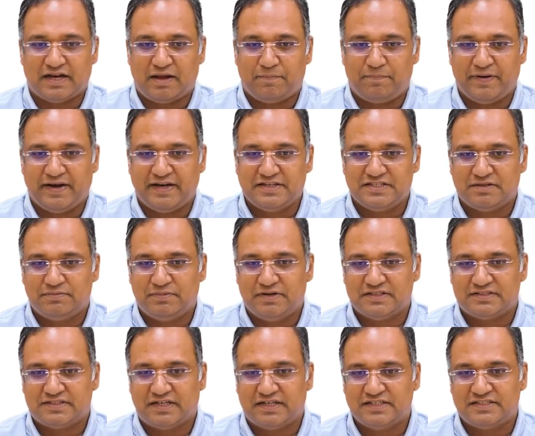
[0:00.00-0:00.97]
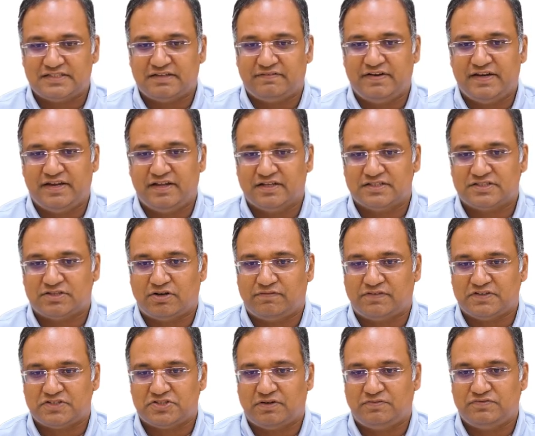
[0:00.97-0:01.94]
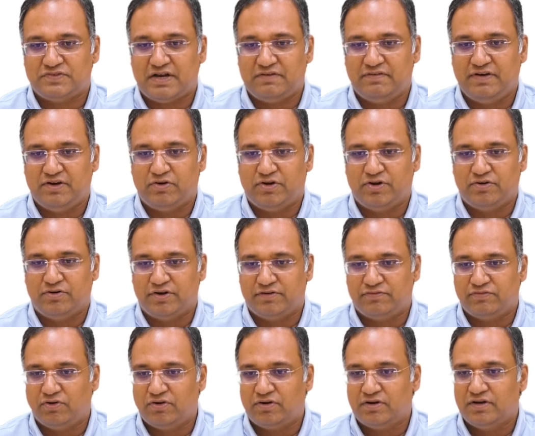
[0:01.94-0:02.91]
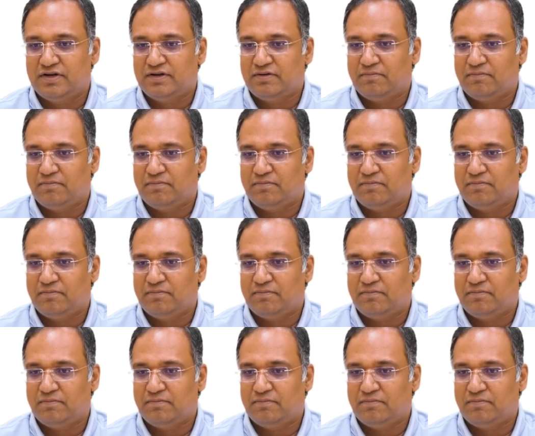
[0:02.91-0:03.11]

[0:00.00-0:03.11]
upper age limit is 37 years on 1st of January 2024,